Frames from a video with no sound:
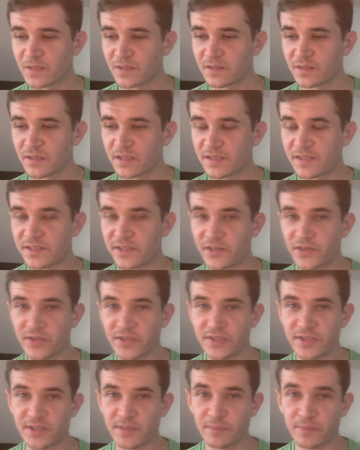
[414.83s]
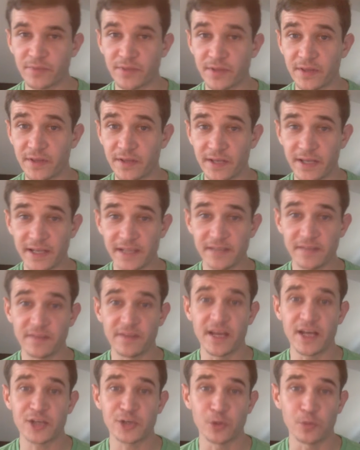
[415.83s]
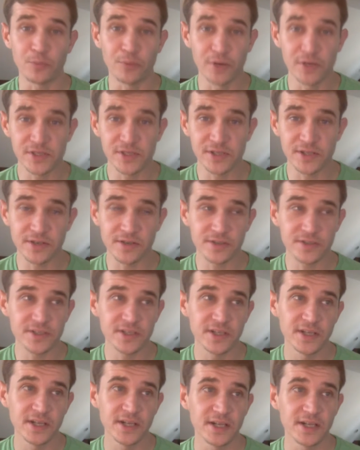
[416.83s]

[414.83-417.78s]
considerate to the needs of the actual prisoners.